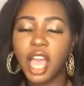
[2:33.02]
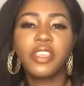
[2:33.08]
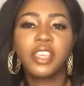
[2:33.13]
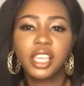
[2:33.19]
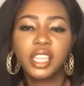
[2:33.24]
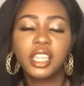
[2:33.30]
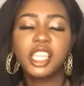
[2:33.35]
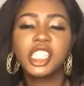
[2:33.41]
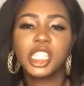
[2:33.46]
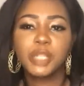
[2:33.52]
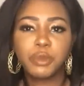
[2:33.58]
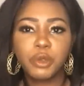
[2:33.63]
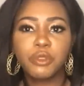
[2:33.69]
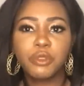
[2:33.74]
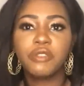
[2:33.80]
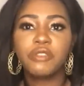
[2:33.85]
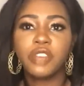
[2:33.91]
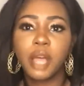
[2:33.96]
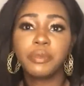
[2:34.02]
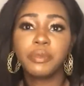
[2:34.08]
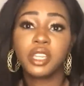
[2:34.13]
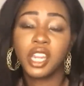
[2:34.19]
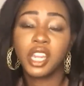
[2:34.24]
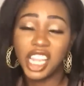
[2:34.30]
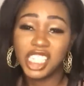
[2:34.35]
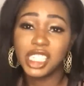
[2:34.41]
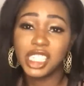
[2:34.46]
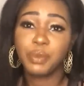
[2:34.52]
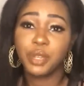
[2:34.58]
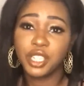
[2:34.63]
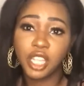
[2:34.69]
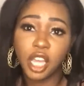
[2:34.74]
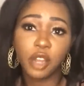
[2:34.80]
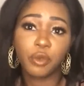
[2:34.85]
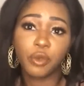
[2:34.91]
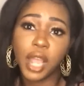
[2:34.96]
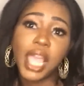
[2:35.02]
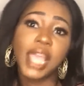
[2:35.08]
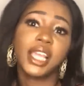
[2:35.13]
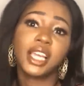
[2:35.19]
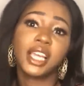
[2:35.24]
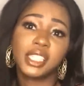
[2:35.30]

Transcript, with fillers: think it needs to be revamped and it needs to be done right.